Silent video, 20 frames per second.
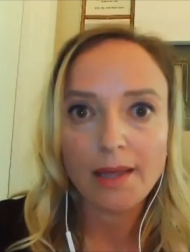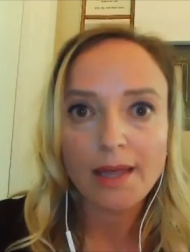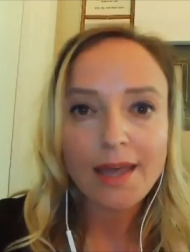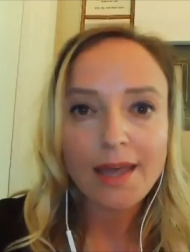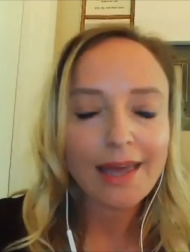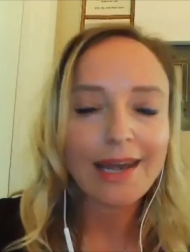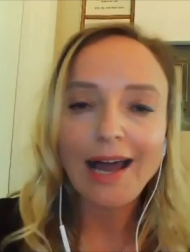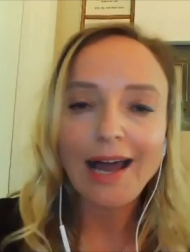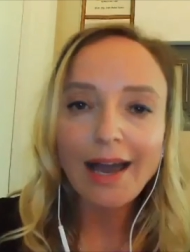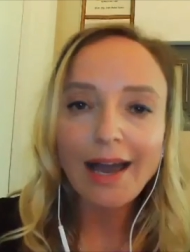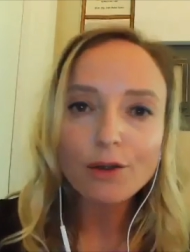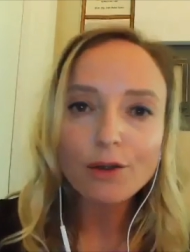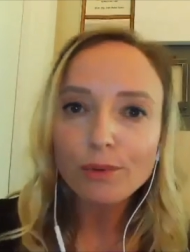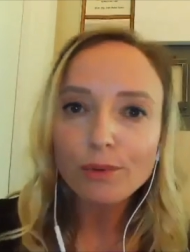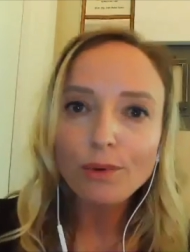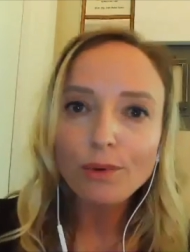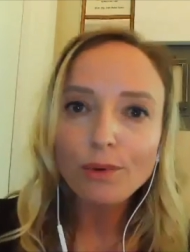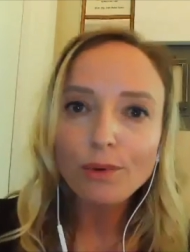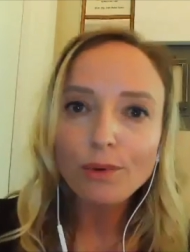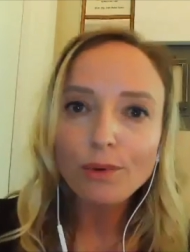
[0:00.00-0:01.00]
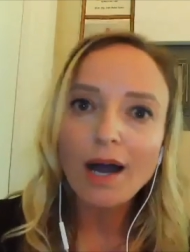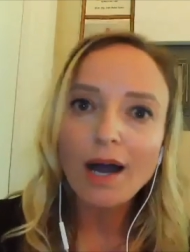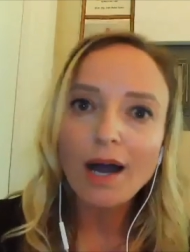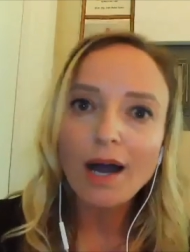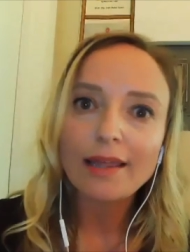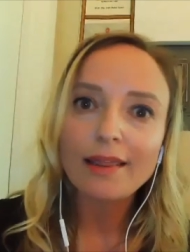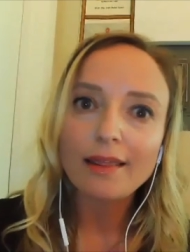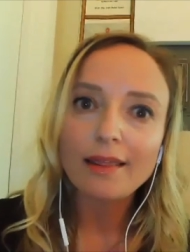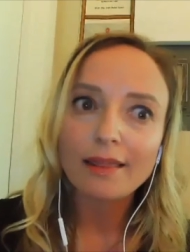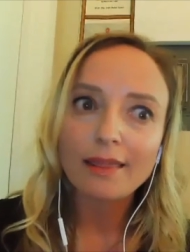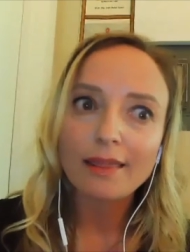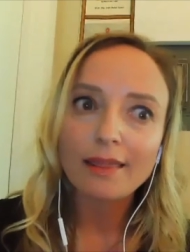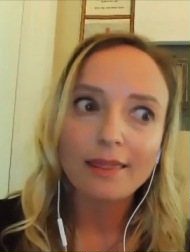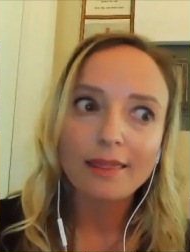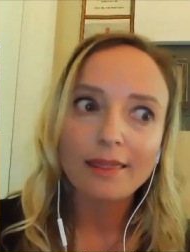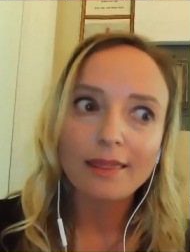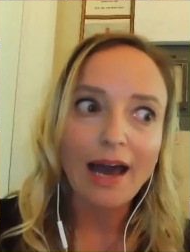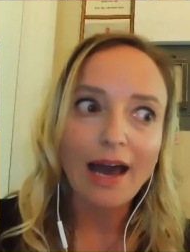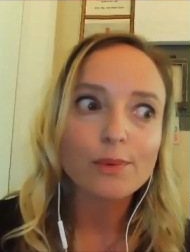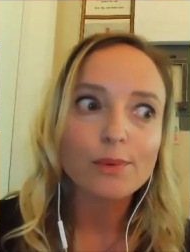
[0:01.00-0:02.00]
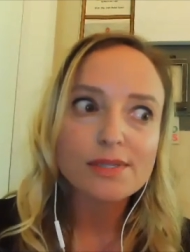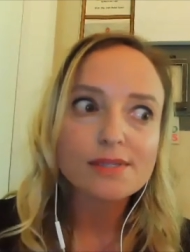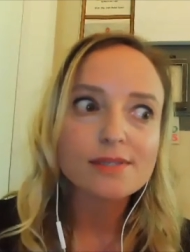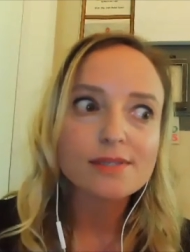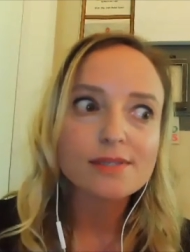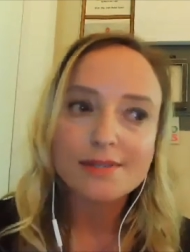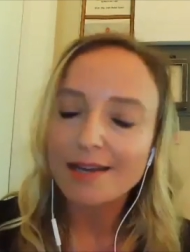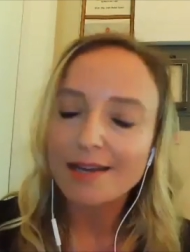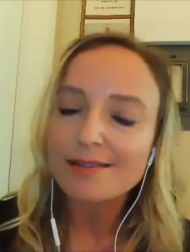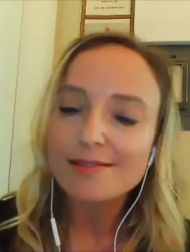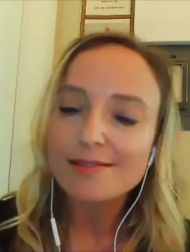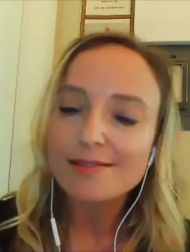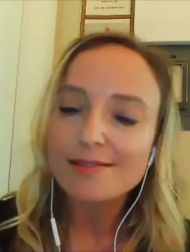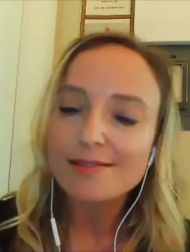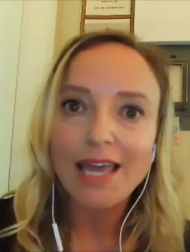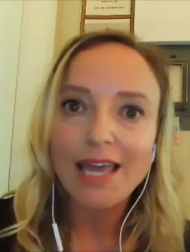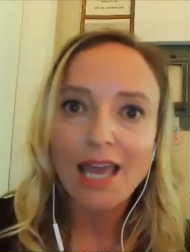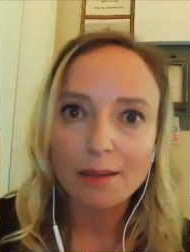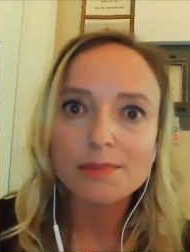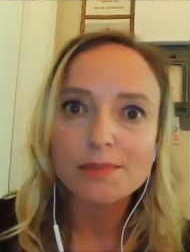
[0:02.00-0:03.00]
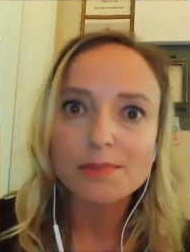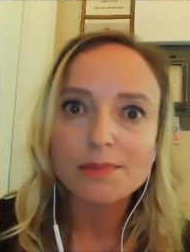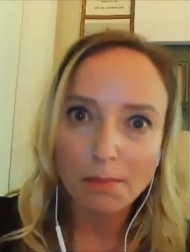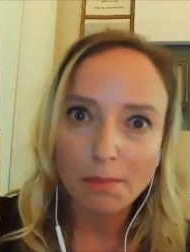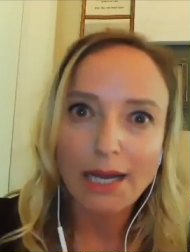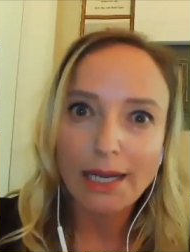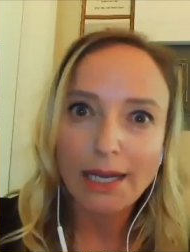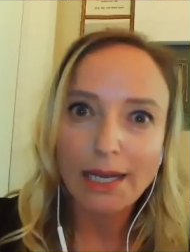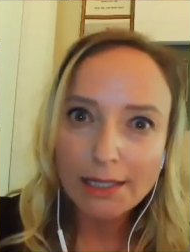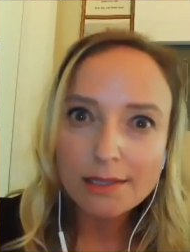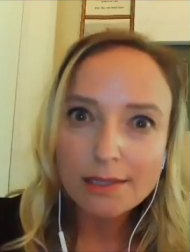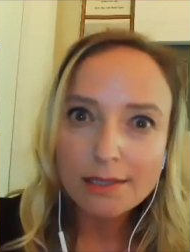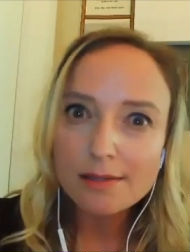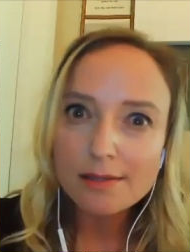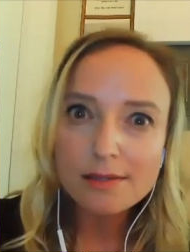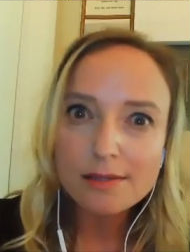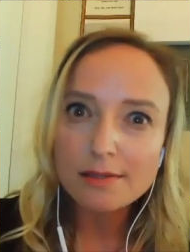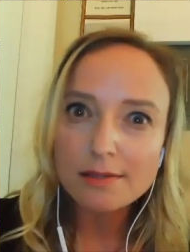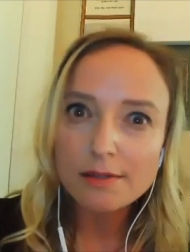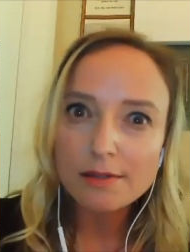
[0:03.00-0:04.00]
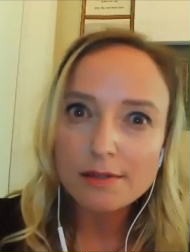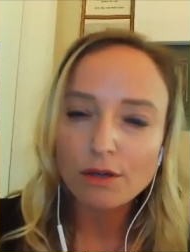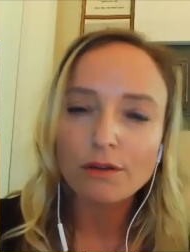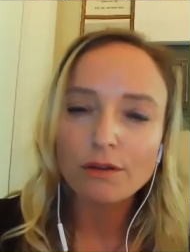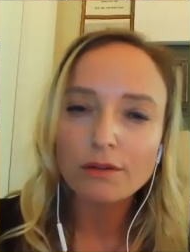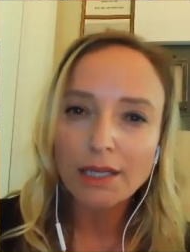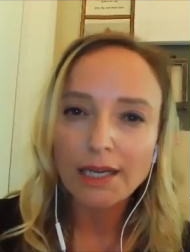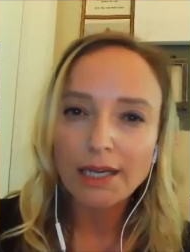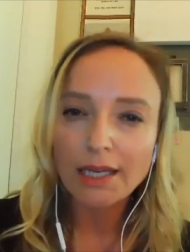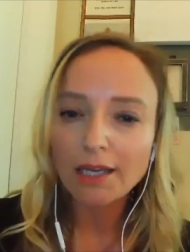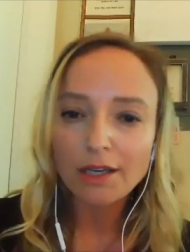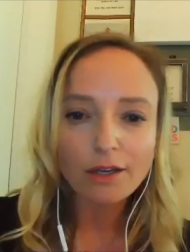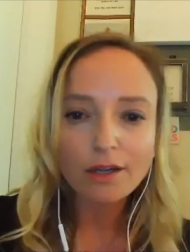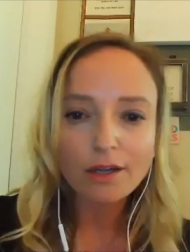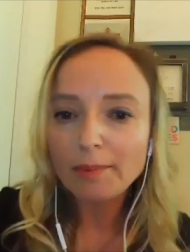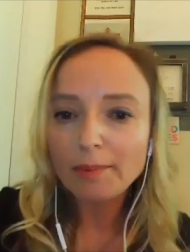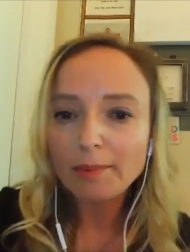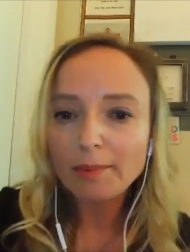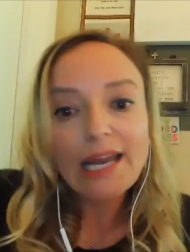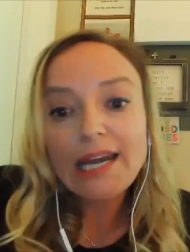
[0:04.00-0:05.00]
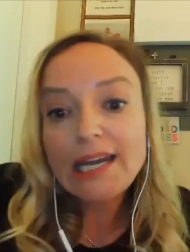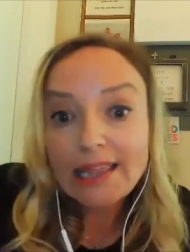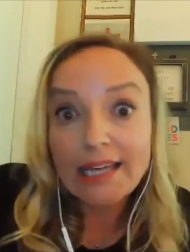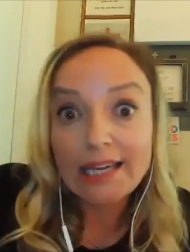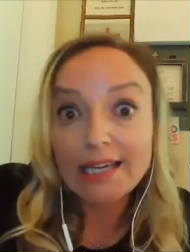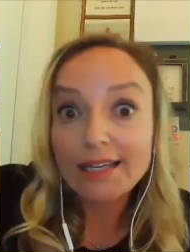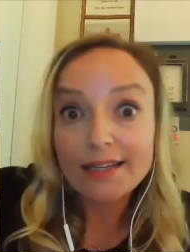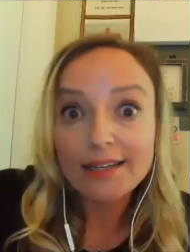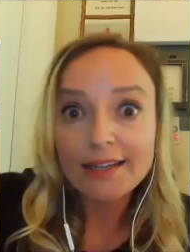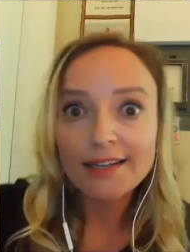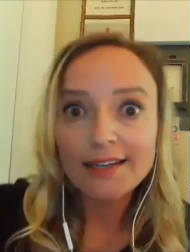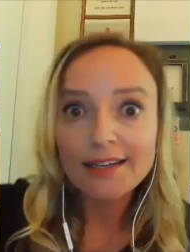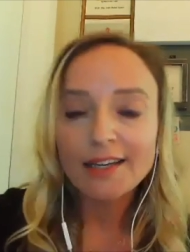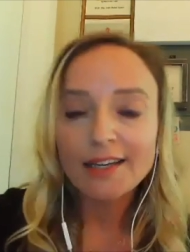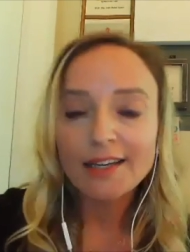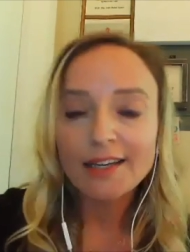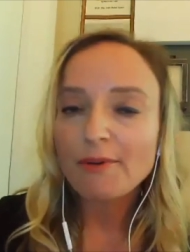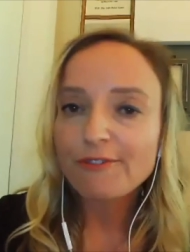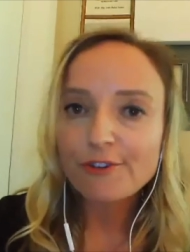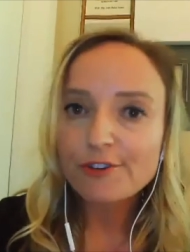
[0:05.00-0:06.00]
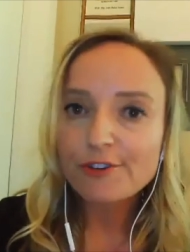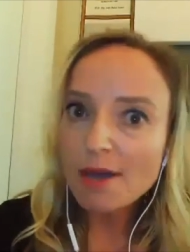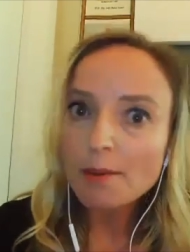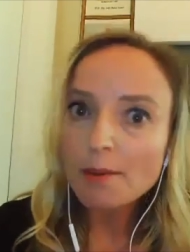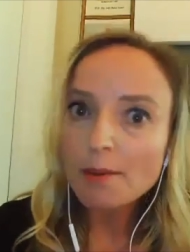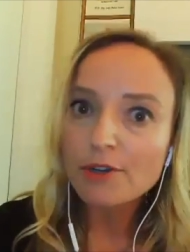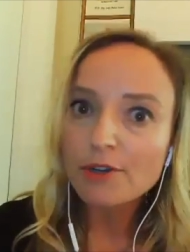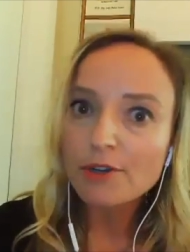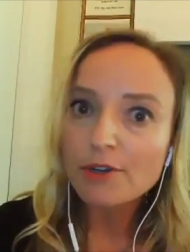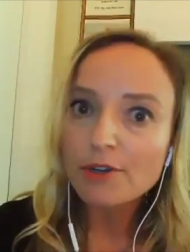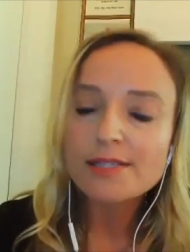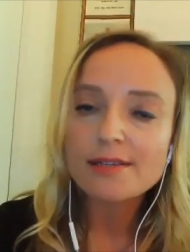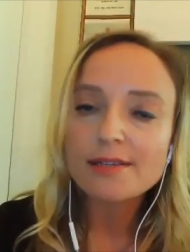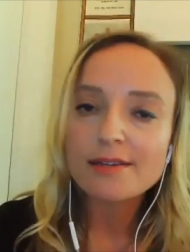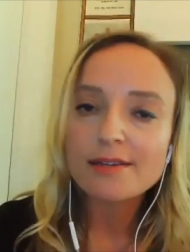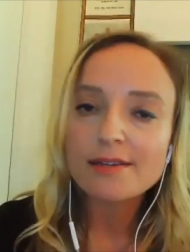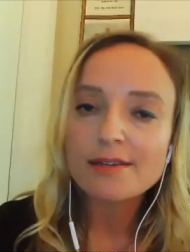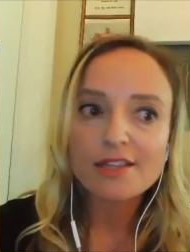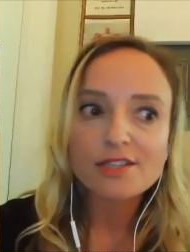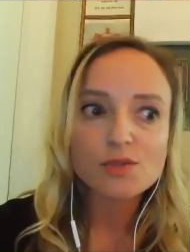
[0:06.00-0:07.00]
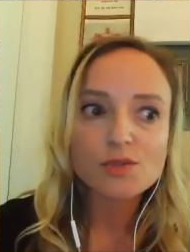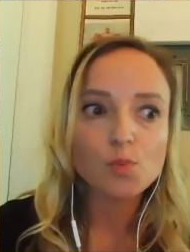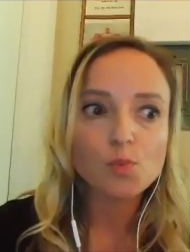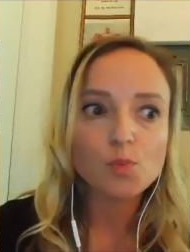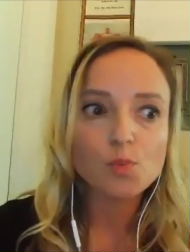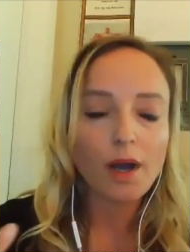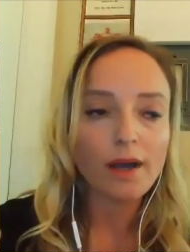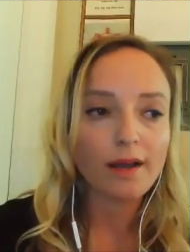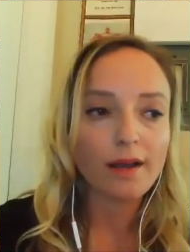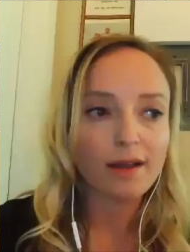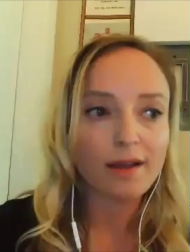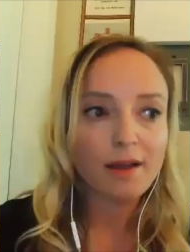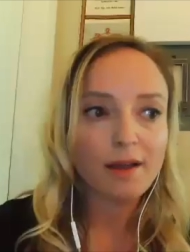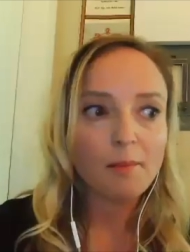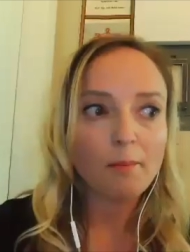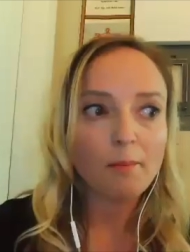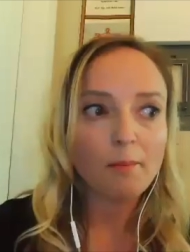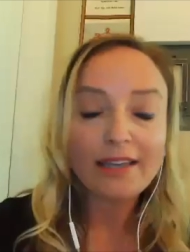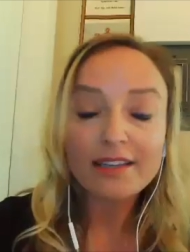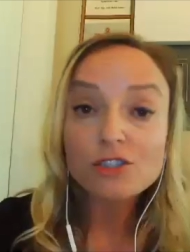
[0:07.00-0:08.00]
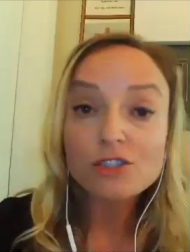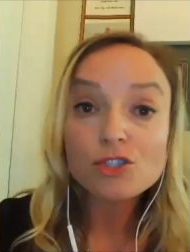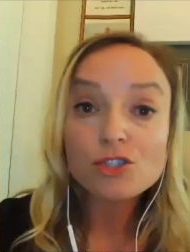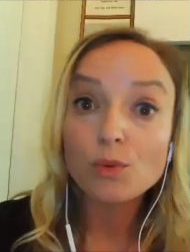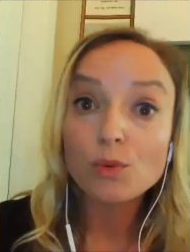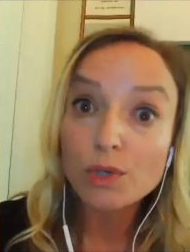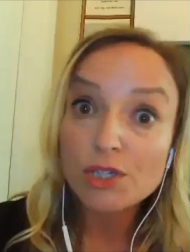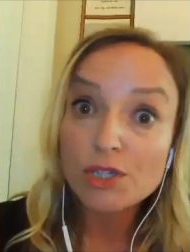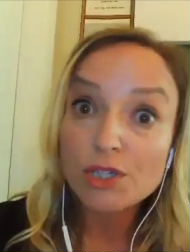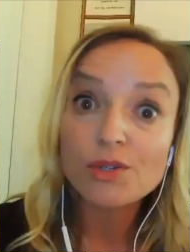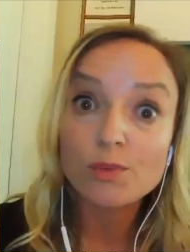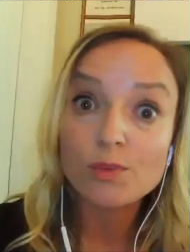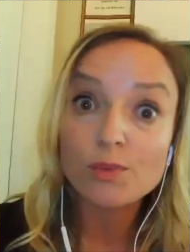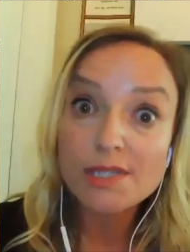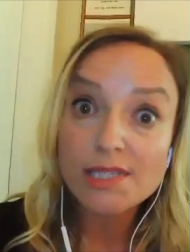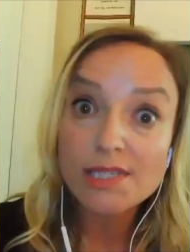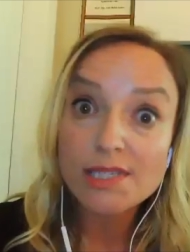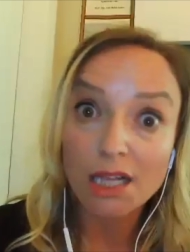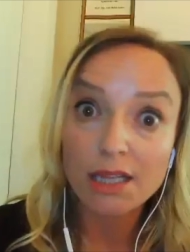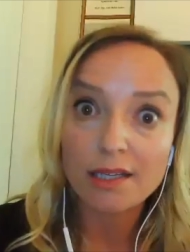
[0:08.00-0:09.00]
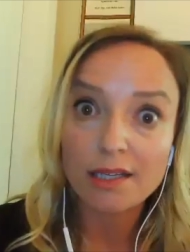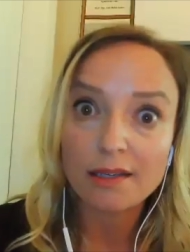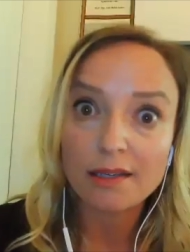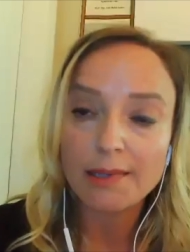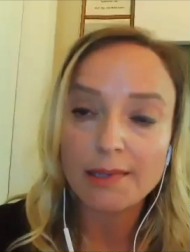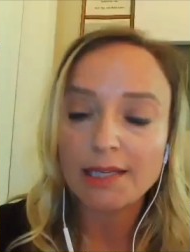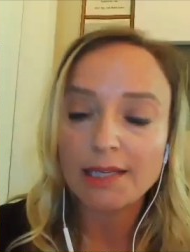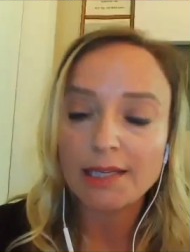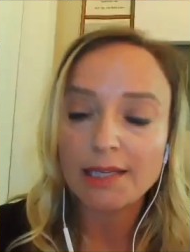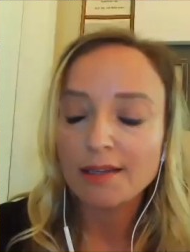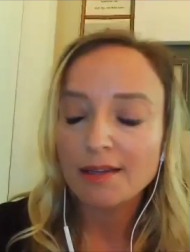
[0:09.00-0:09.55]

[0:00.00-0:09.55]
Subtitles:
And I don't know why that was the test that came to mind, you know, like it could have been anything, but for some reason it's what my intuition was telling me.